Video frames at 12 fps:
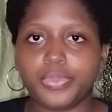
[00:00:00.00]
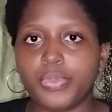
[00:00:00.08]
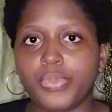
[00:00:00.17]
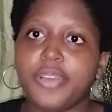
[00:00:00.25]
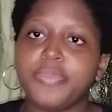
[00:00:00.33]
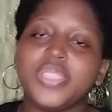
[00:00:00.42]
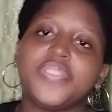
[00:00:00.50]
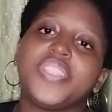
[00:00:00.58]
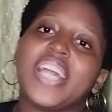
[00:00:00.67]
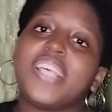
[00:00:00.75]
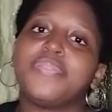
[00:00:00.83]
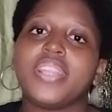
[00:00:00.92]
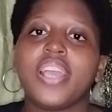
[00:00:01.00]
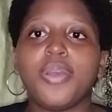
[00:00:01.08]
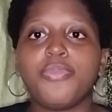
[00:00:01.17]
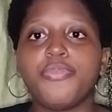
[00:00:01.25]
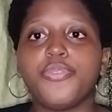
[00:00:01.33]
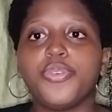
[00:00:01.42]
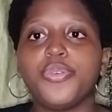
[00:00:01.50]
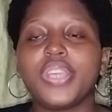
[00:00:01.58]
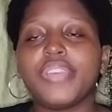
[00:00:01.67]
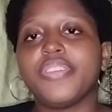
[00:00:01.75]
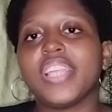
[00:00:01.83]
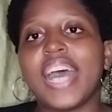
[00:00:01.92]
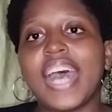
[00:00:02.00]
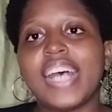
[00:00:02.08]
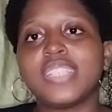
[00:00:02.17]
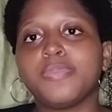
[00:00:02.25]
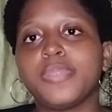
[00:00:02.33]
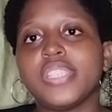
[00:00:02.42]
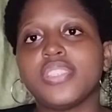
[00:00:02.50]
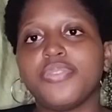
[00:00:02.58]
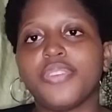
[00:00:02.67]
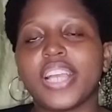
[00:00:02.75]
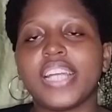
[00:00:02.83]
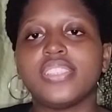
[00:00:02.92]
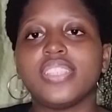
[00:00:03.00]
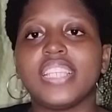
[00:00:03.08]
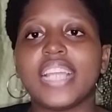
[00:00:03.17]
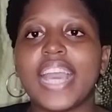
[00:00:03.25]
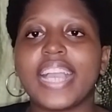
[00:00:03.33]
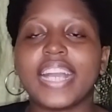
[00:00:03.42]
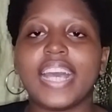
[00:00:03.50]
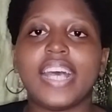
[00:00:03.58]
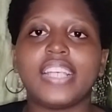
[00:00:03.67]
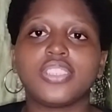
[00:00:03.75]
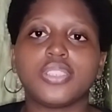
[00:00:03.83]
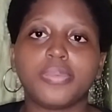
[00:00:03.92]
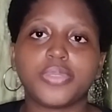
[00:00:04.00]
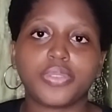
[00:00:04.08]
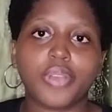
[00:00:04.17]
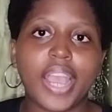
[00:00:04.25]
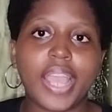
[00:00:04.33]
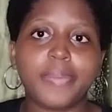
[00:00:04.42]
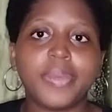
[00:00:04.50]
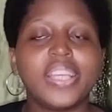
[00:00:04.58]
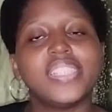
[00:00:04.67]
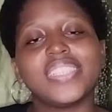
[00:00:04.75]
I hope this video has been helpful. If it has, please don't forget to like and subscribe.